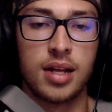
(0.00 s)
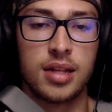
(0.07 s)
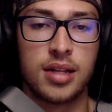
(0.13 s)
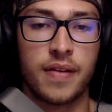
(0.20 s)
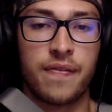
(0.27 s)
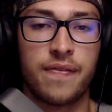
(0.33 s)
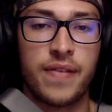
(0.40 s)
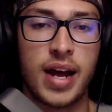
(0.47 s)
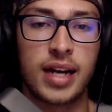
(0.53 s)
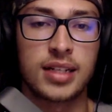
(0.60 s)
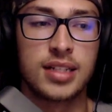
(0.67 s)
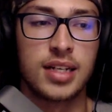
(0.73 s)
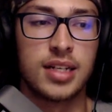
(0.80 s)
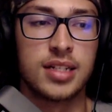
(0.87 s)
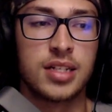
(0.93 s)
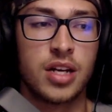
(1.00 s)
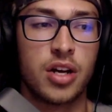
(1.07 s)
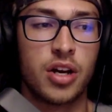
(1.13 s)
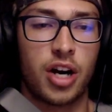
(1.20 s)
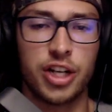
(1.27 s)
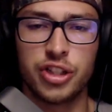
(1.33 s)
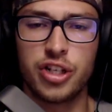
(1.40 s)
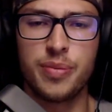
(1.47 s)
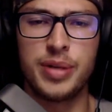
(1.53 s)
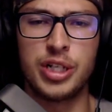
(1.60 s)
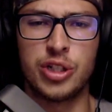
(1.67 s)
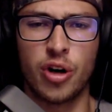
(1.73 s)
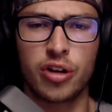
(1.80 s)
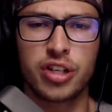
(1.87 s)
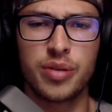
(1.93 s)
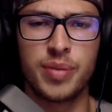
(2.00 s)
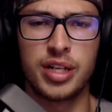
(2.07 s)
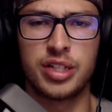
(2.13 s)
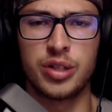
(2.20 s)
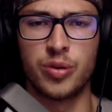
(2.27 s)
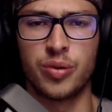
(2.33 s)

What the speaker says: the fact is, I should have been documenting